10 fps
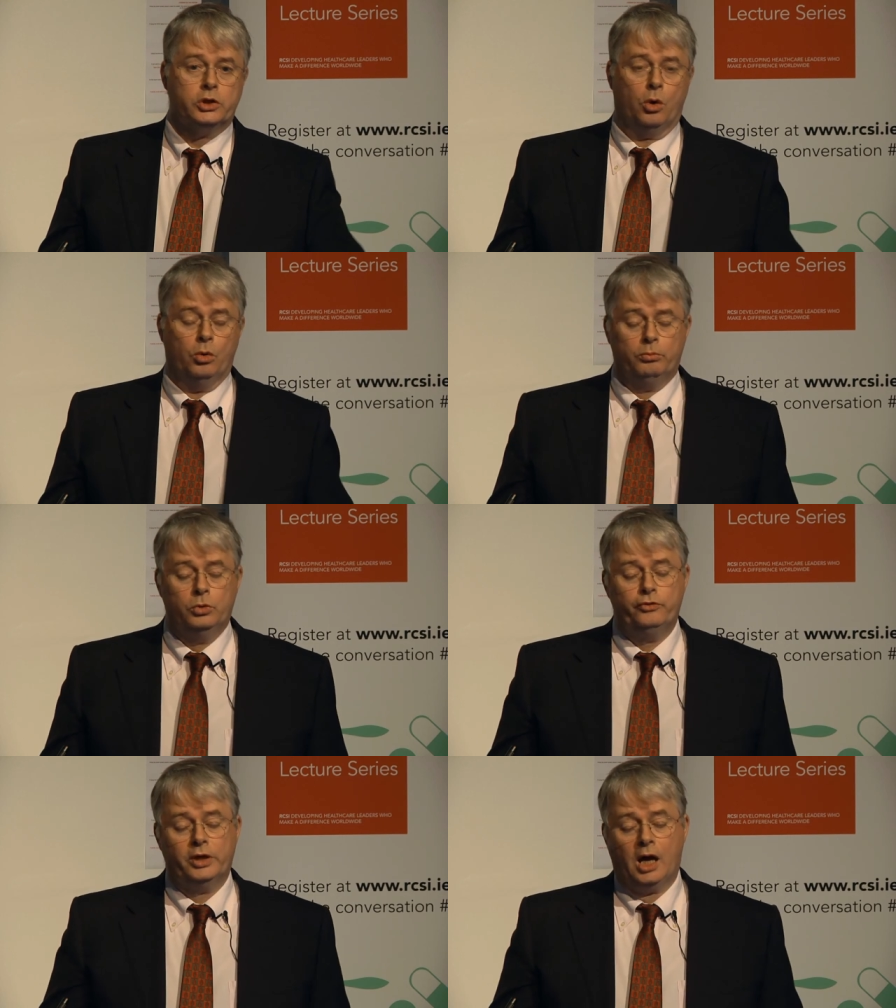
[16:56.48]
So,
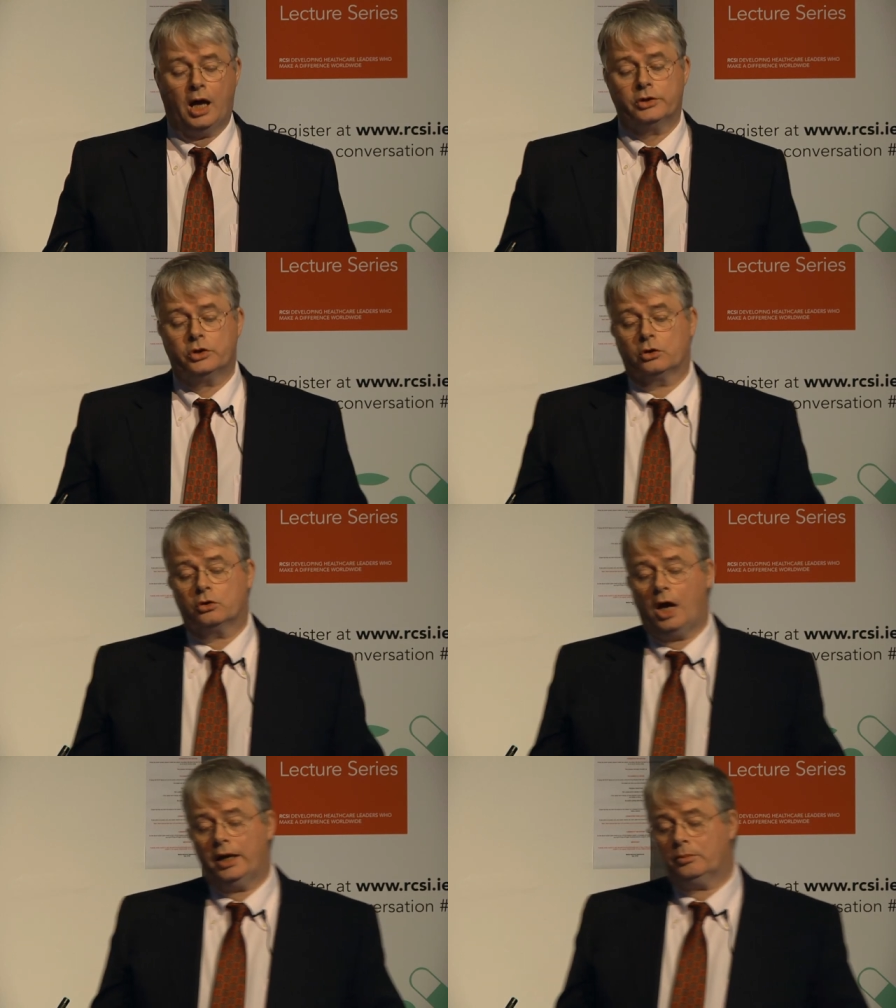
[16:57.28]
moving on to
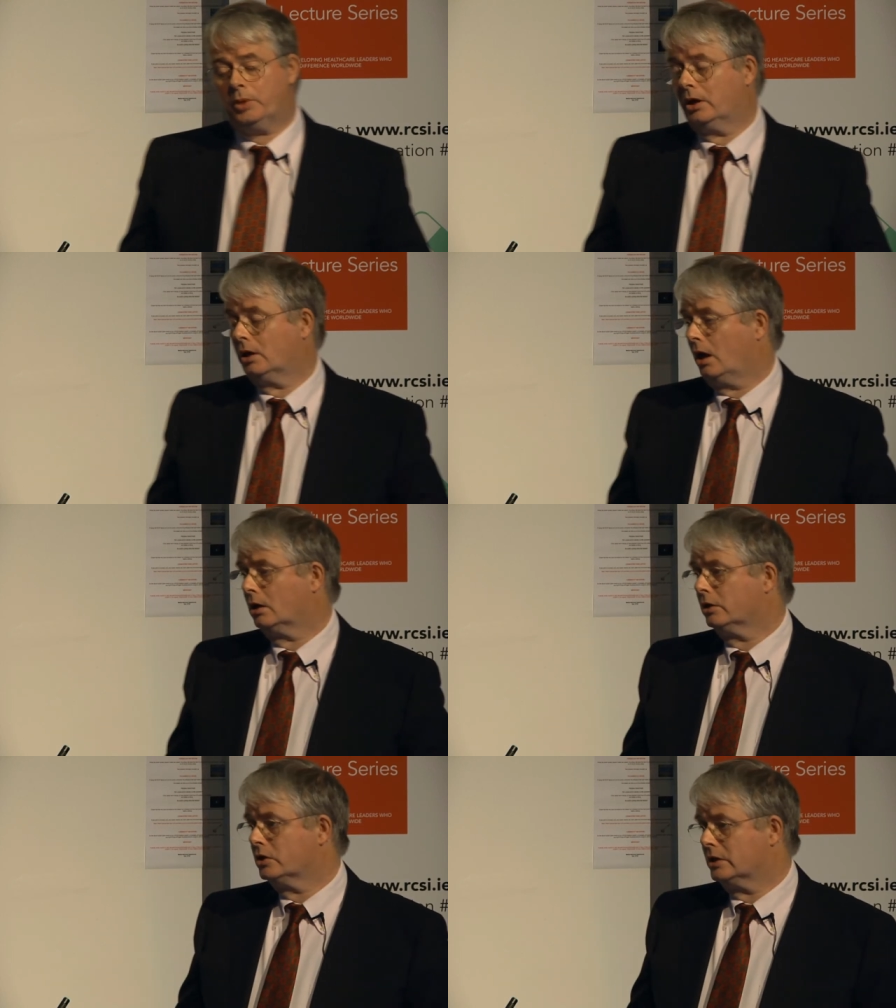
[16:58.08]
chronic
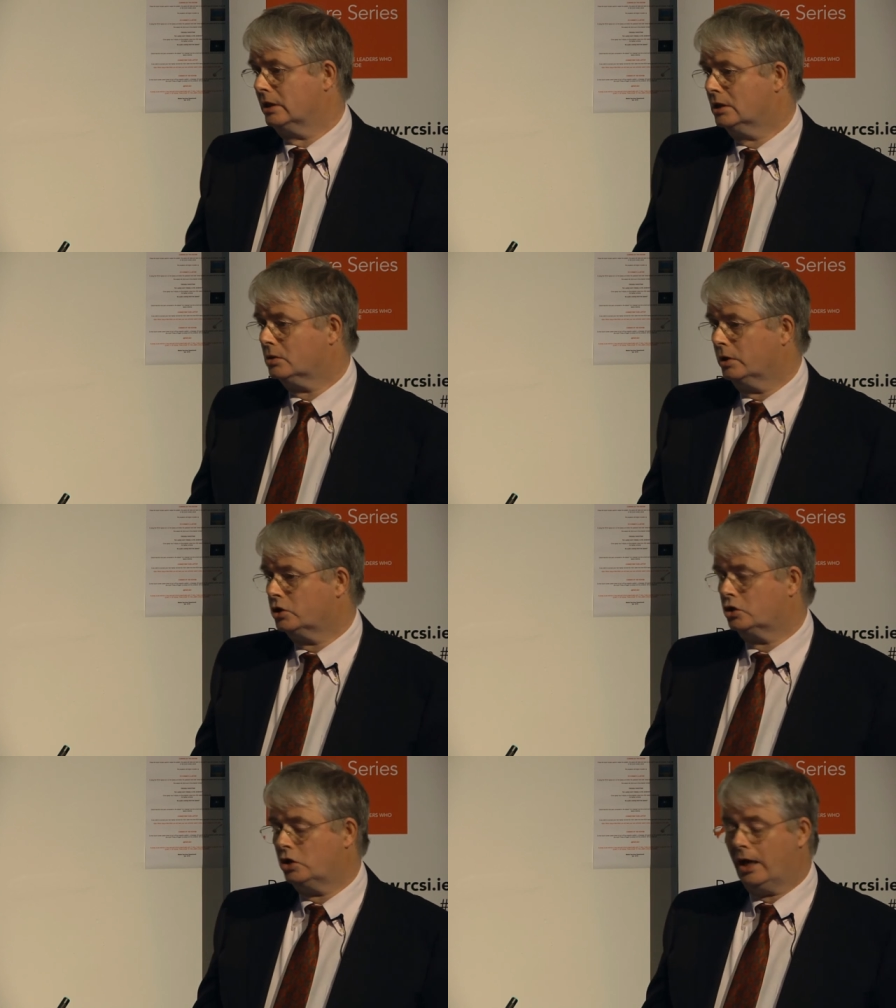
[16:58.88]
periodontal disease,
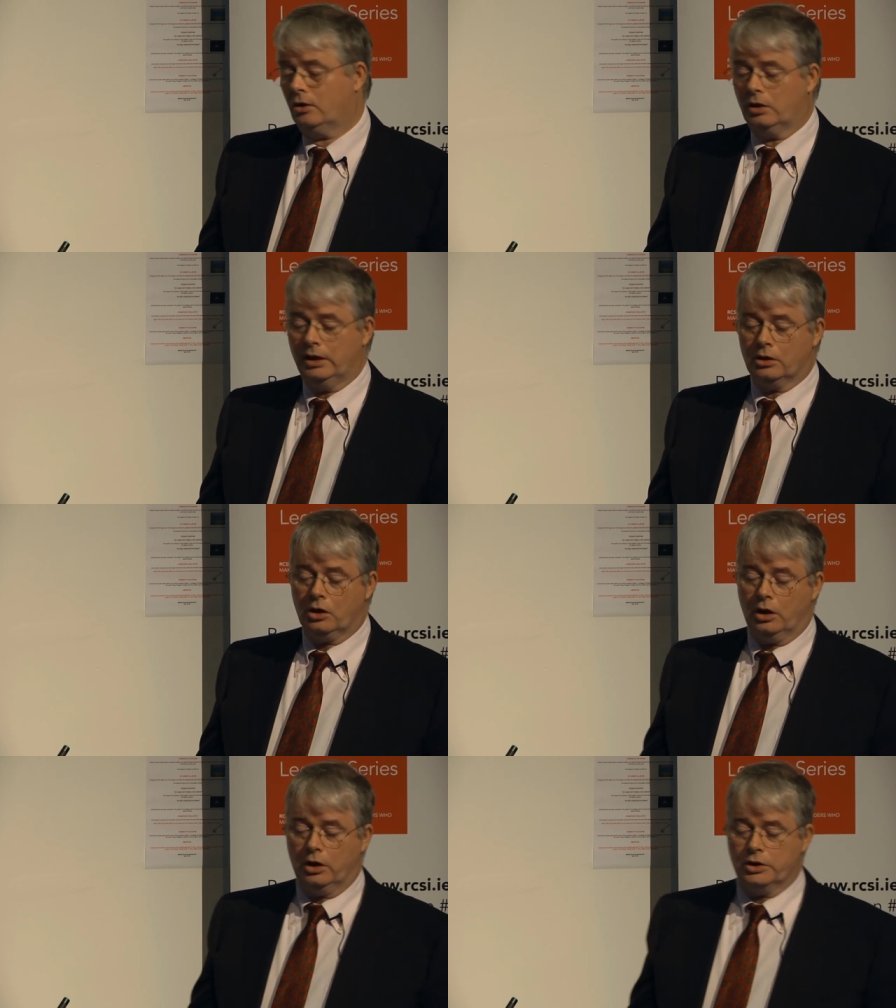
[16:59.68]
which generally
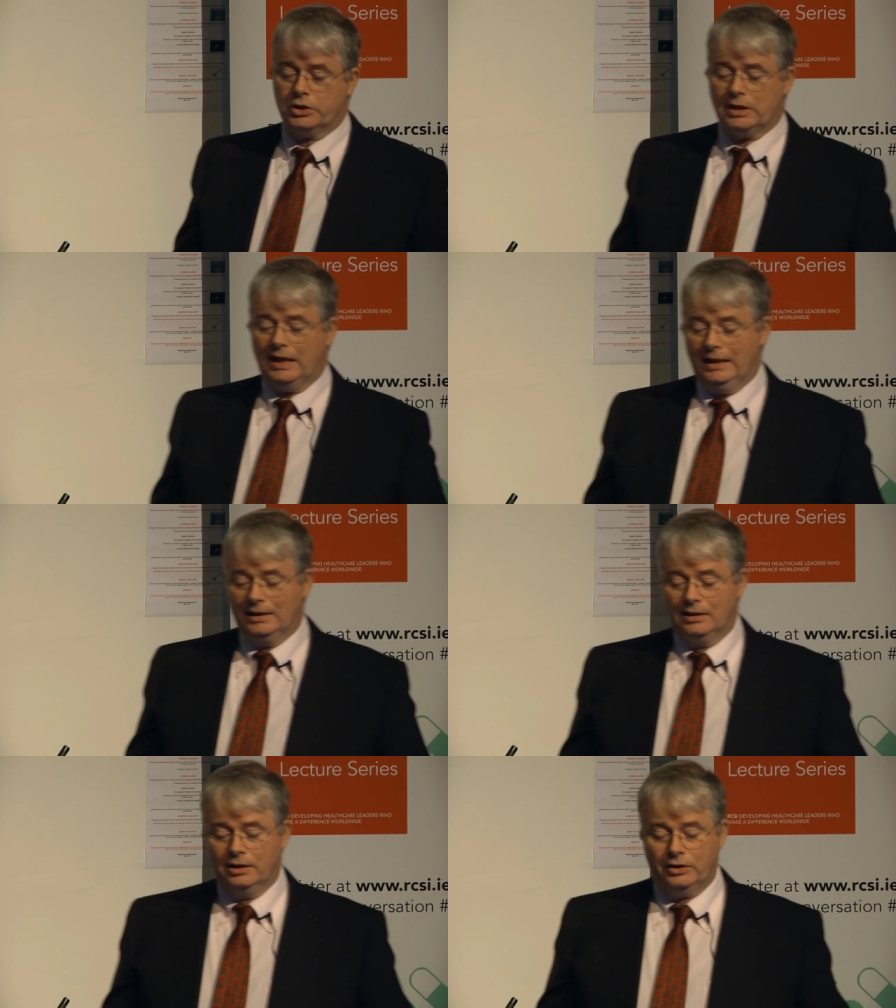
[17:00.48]
occurs
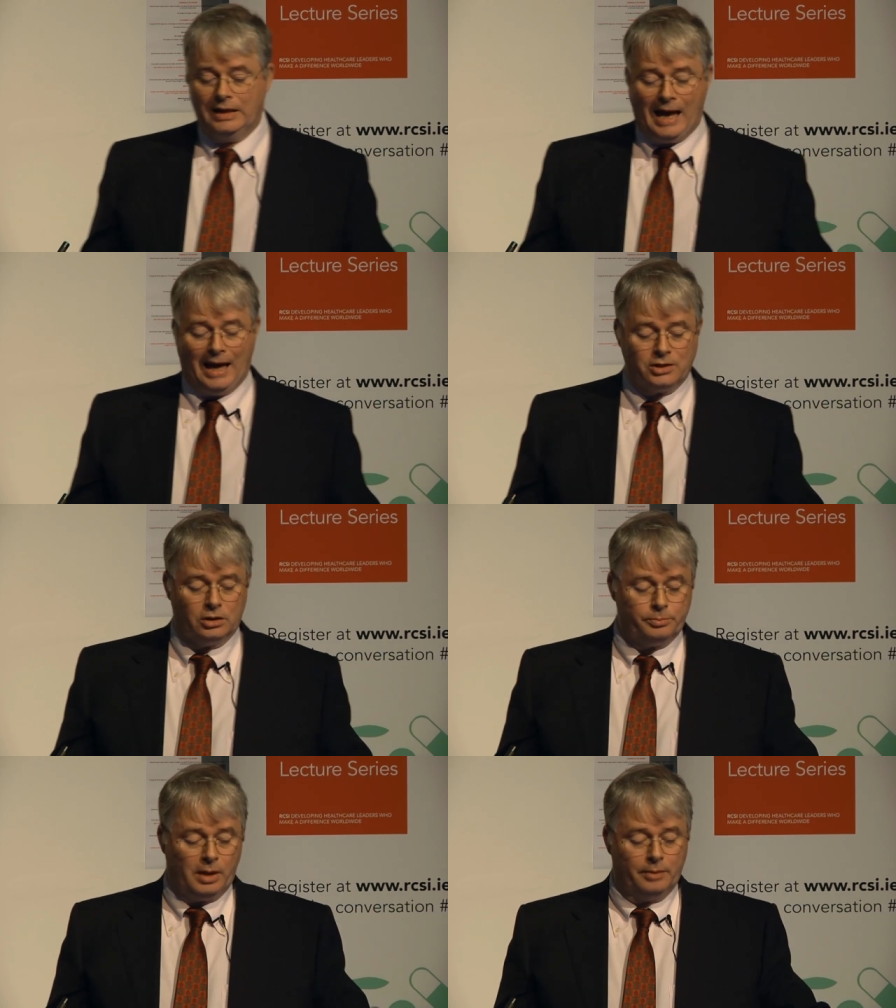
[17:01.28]
in the
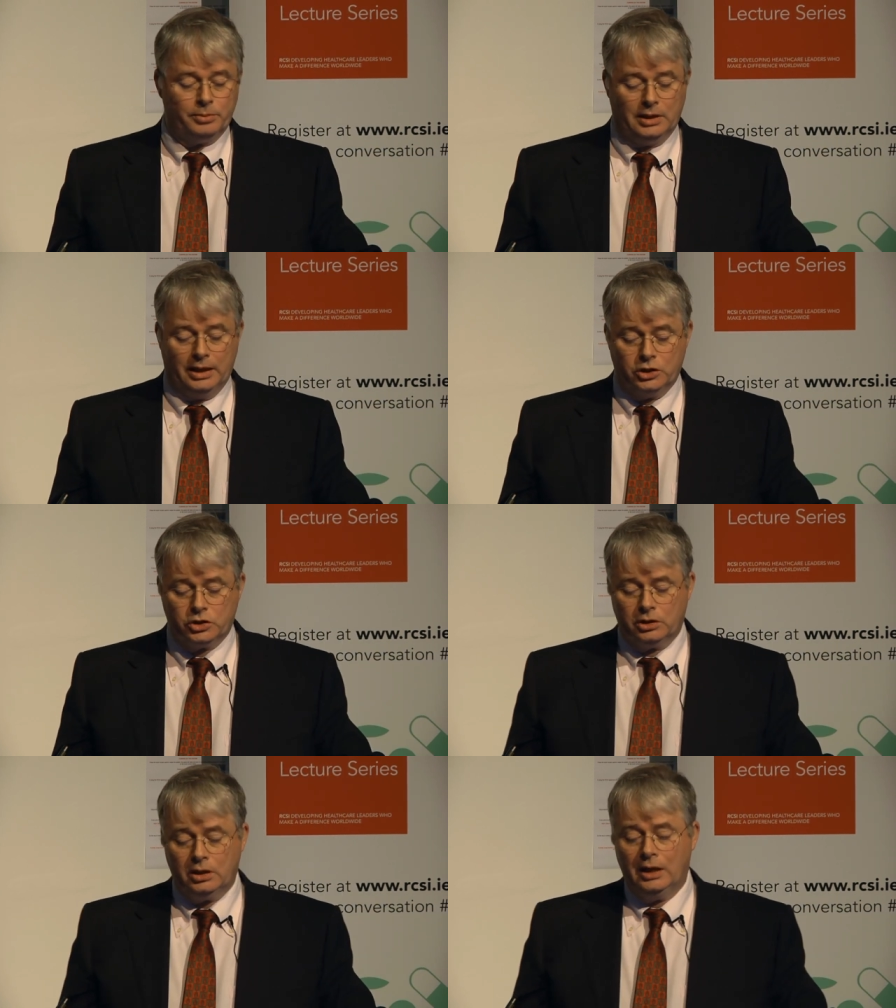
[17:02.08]
adult
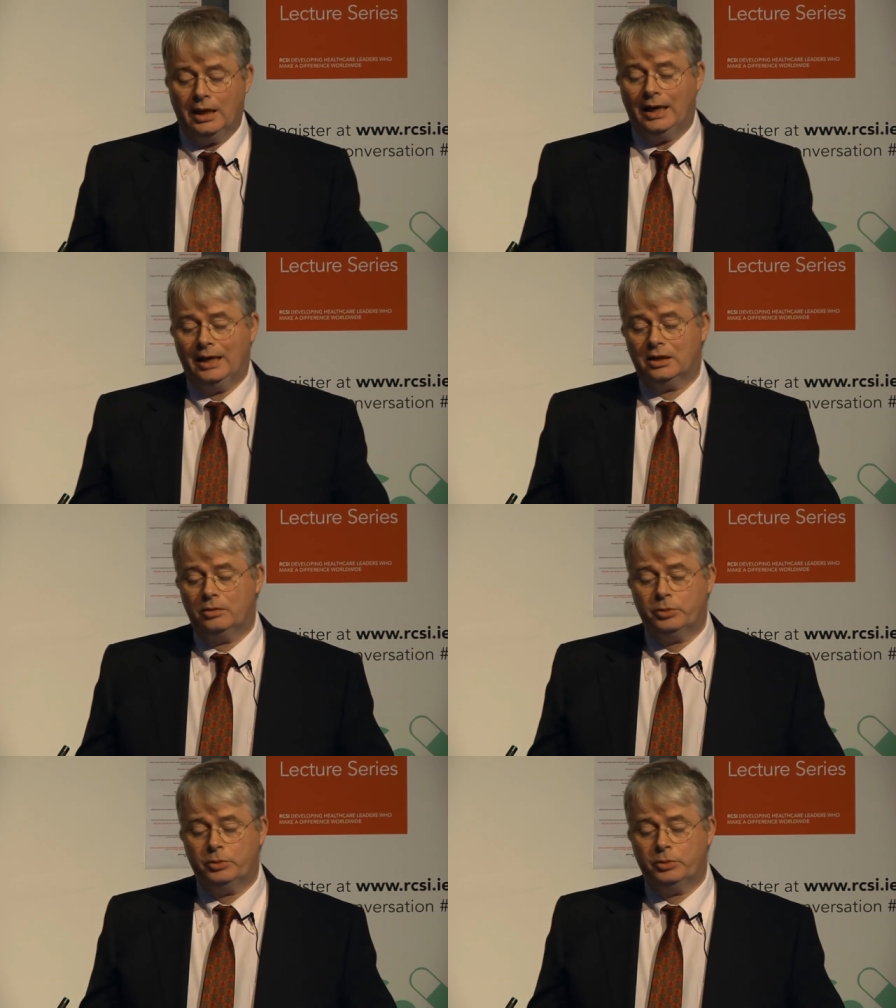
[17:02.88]
population, it can